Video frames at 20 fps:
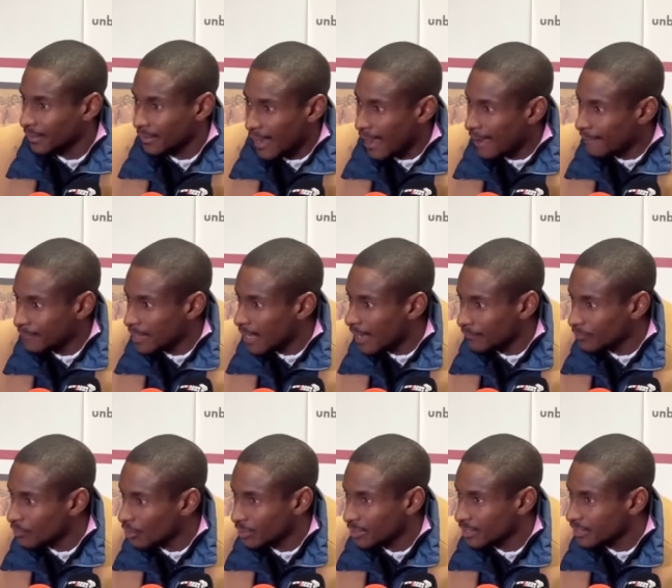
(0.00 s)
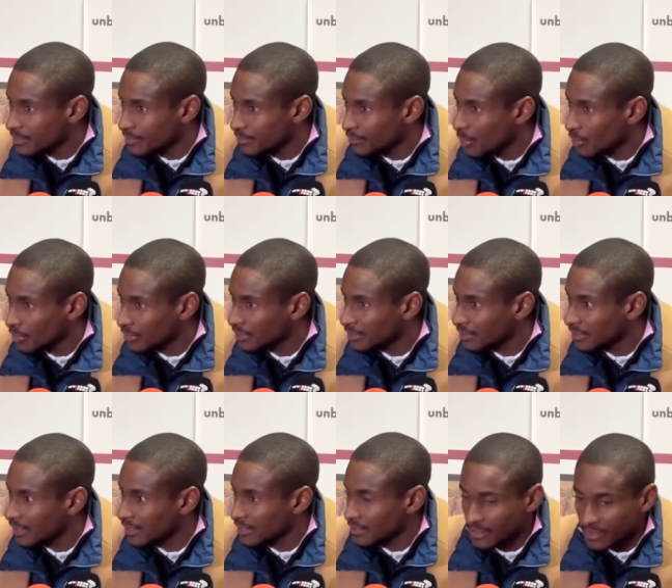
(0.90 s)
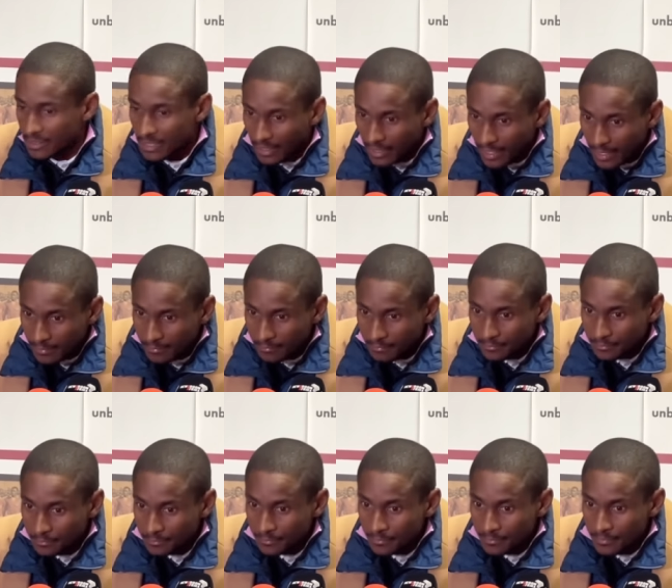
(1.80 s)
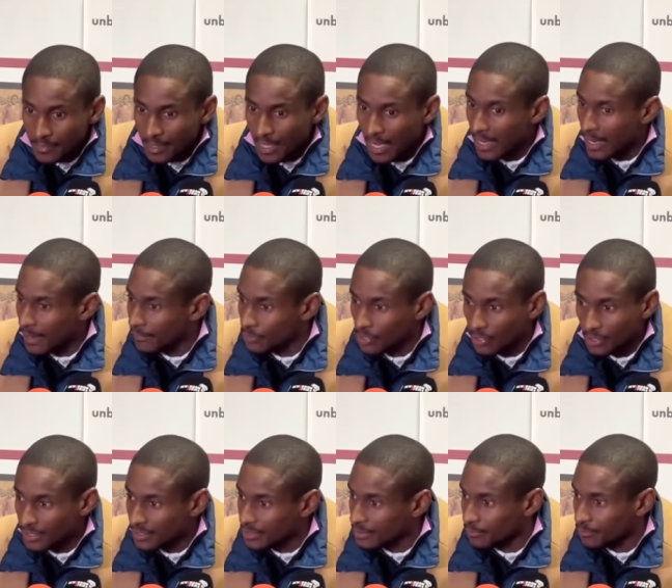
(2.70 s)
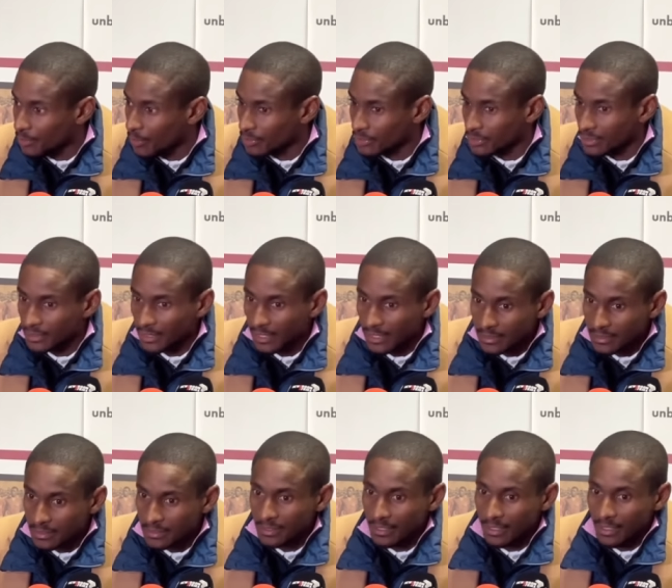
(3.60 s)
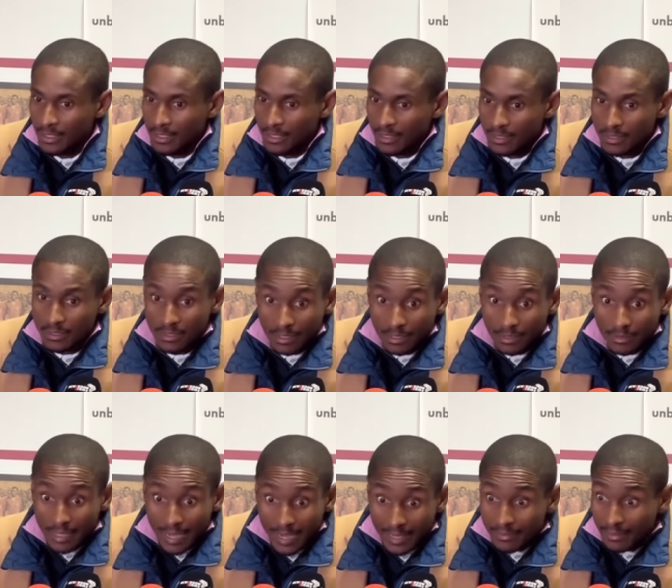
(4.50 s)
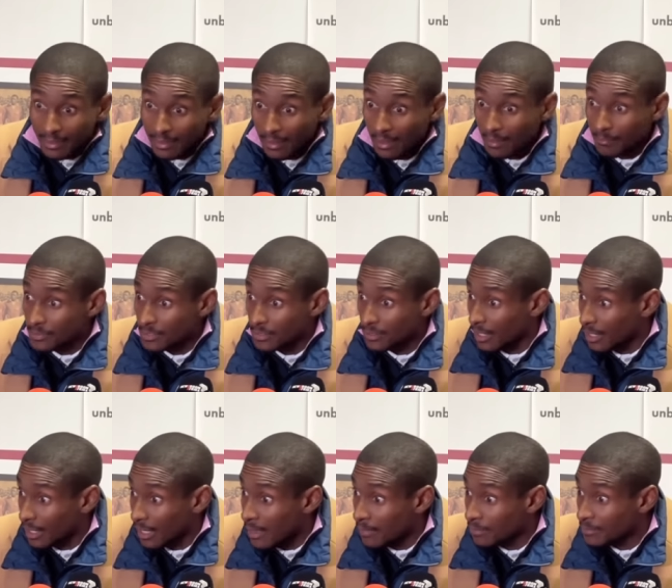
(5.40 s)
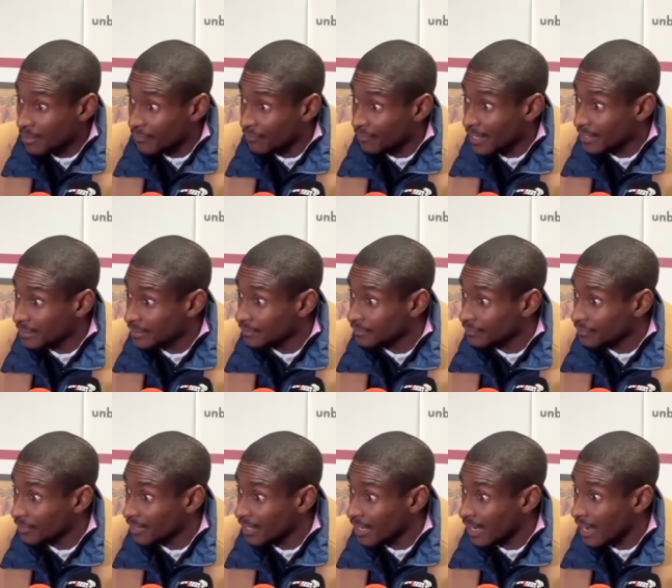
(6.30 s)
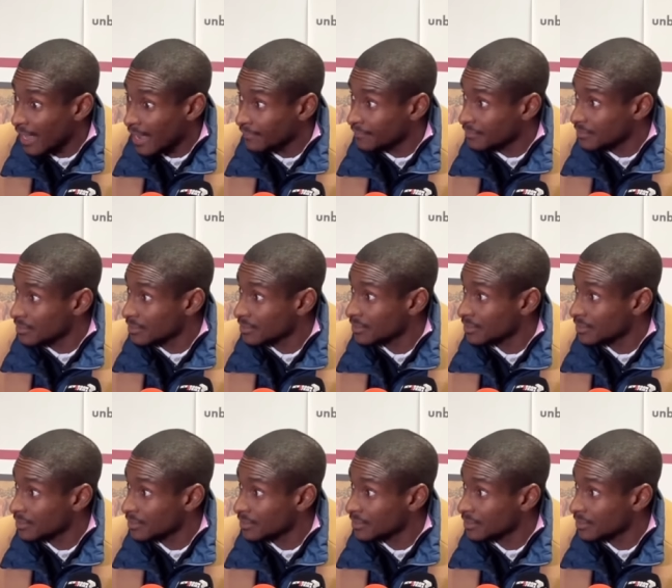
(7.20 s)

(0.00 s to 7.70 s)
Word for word: I'm I'm not as important as the game and I'm not as important as the, the other clubs. The clubs are fighting for their lives.